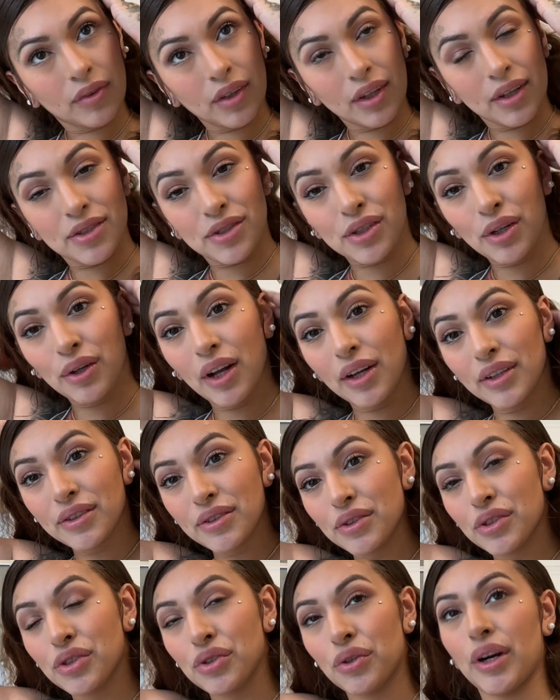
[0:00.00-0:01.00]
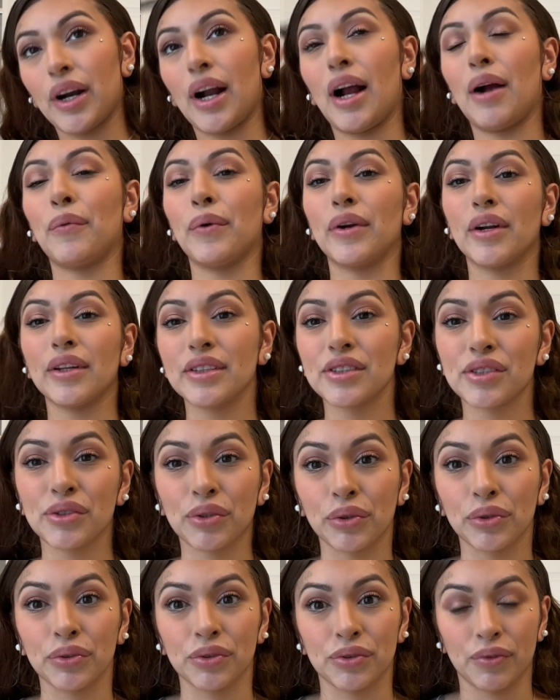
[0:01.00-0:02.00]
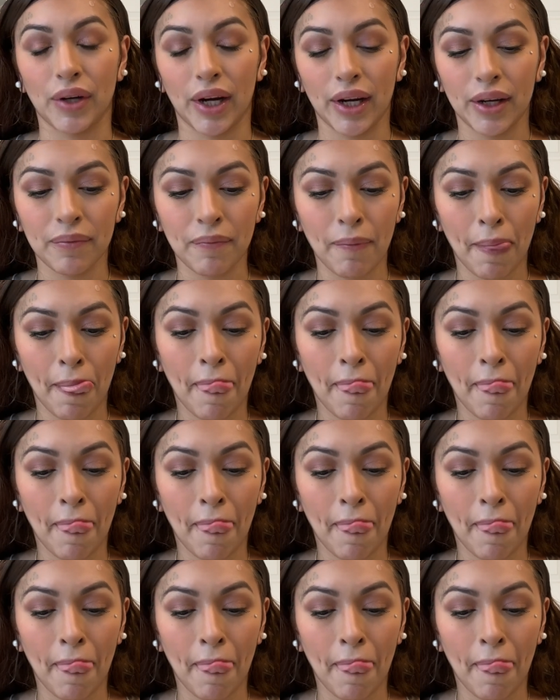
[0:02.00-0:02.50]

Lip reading: so long story short, I went on this cruise, right?